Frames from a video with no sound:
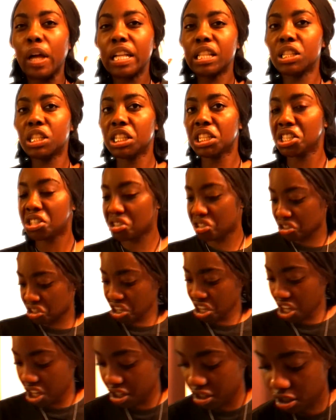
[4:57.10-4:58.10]
into the
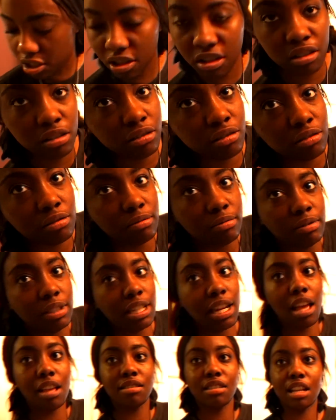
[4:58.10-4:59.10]
skin
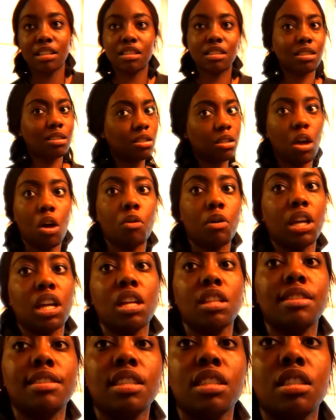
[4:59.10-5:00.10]
And as that's soaking
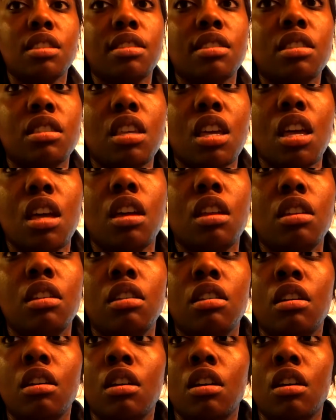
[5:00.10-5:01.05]
into the skin,